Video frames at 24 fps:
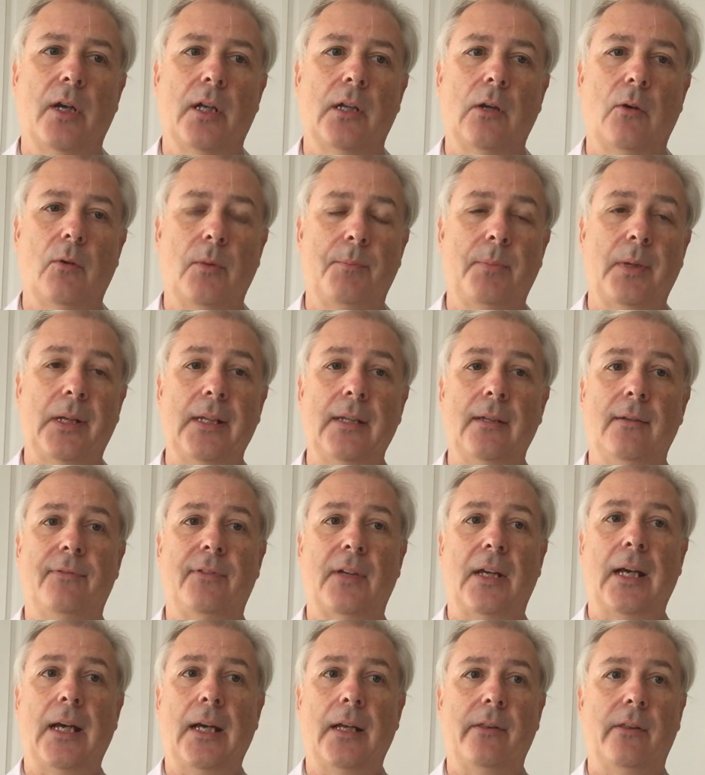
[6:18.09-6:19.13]
And I would believe
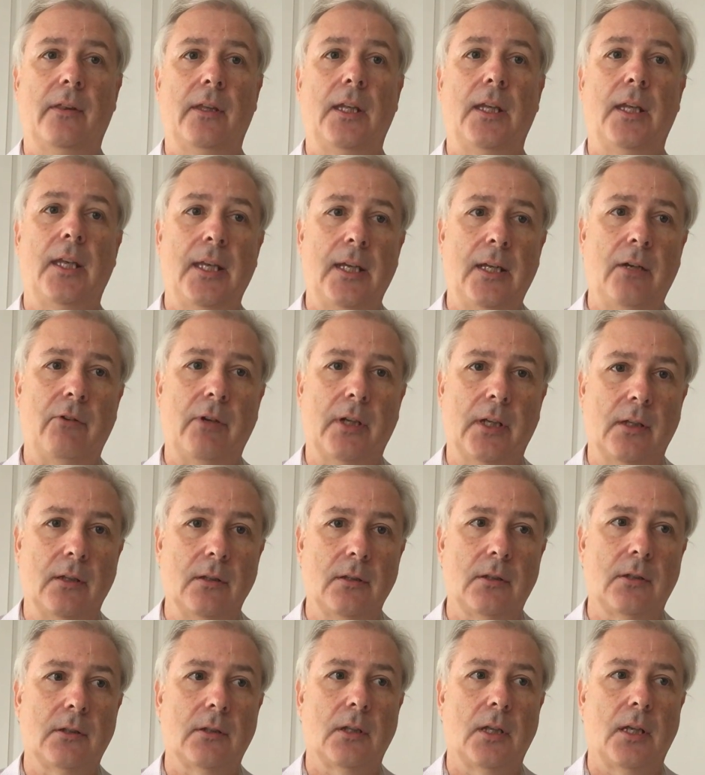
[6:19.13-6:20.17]
at the
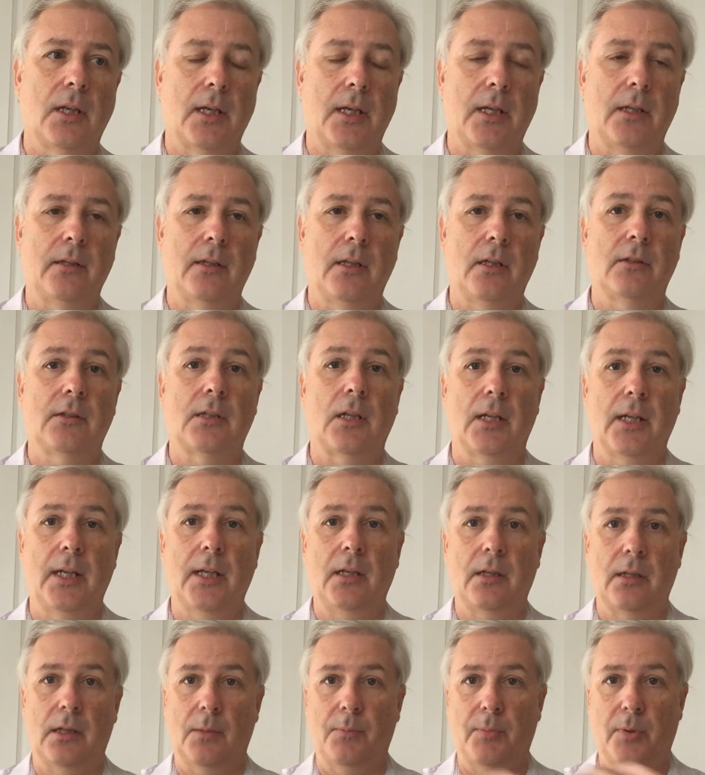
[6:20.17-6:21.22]
hearings, and there's a
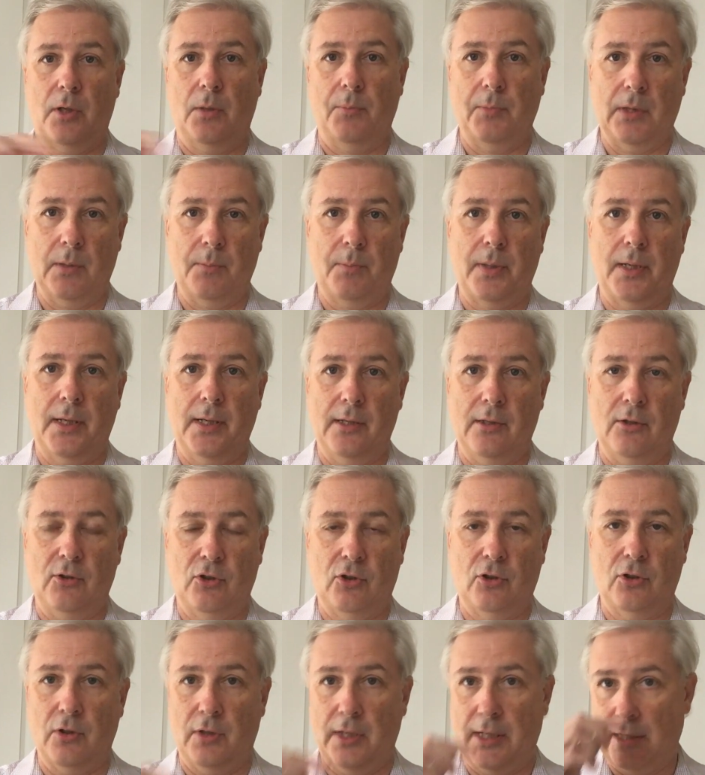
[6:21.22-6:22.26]
link at the bottom of the page
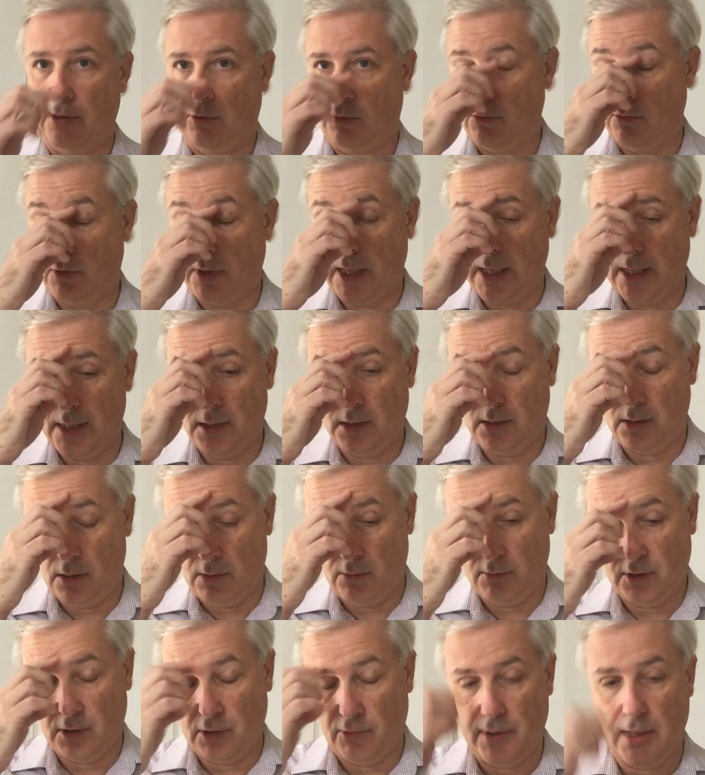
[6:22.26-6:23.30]
to the actual case
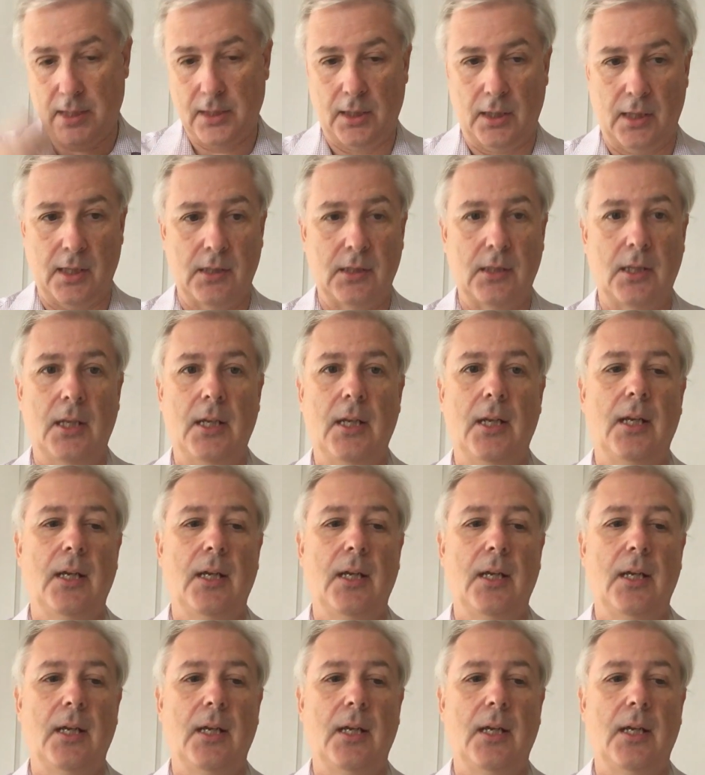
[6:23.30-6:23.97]
notes surrounding this,